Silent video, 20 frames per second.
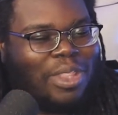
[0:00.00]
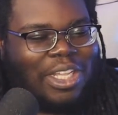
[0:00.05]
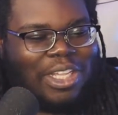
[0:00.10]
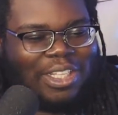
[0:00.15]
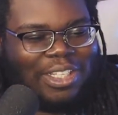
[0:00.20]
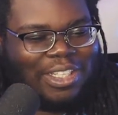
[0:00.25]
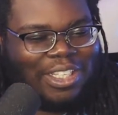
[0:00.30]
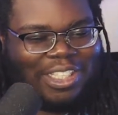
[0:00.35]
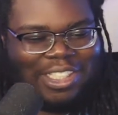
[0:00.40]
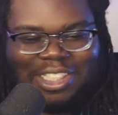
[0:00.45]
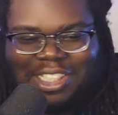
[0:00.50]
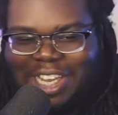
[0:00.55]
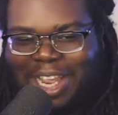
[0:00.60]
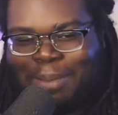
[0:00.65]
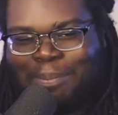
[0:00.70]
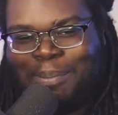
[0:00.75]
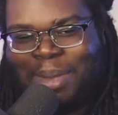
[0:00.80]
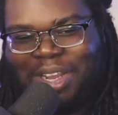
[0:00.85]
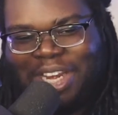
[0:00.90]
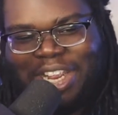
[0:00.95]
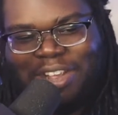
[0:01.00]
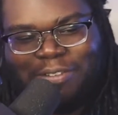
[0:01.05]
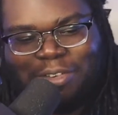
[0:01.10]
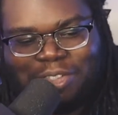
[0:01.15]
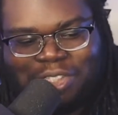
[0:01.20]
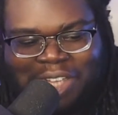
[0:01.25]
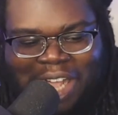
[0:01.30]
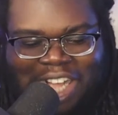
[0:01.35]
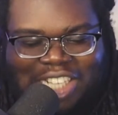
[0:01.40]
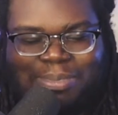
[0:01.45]
This is like medieval
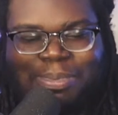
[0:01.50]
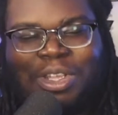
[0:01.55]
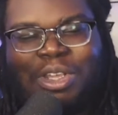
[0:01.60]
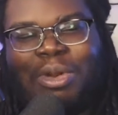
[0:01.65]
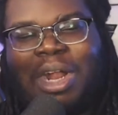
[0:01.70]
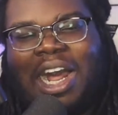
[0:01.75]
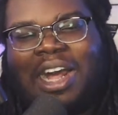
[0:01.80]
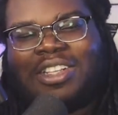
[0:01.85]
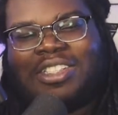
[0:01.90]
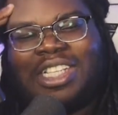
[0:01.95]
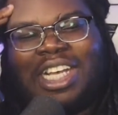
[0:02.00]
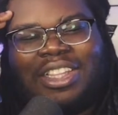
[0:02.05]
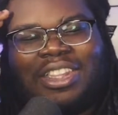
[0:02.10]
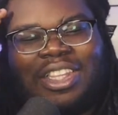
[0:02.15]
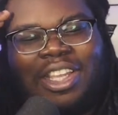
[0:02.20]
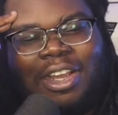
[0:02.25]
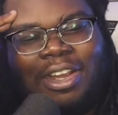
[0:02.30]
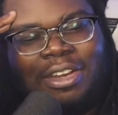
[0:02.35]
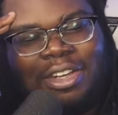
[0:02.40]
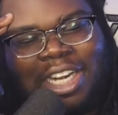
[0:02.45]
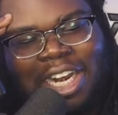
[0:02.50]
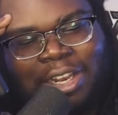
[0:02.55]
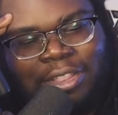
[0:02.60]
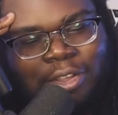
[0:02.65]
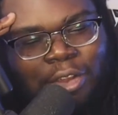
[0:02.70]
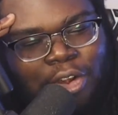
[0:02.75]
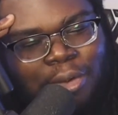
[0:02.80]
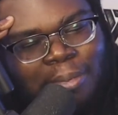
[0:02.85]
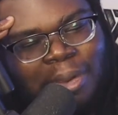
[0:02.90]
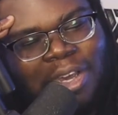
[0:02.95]
times. But you know, I sat down and I thought
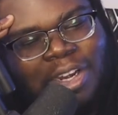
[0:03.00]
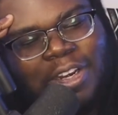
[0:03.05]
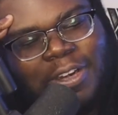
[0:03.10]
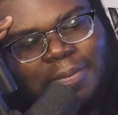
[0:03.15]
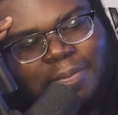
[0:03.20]
about it.